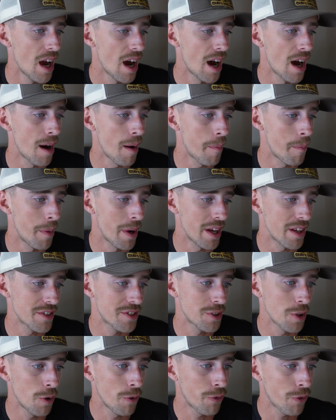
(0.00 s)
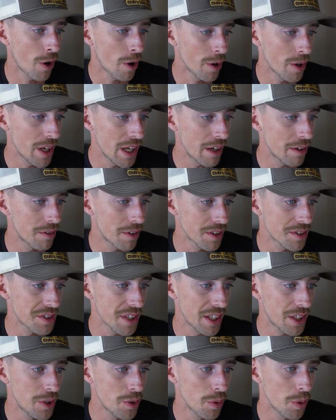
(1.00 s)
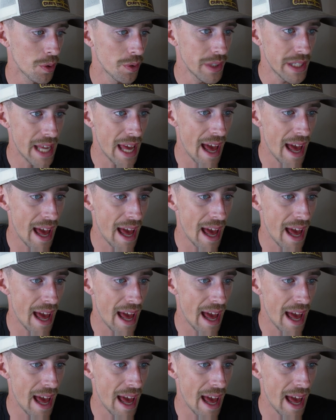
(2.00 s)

But so far, it looks like you only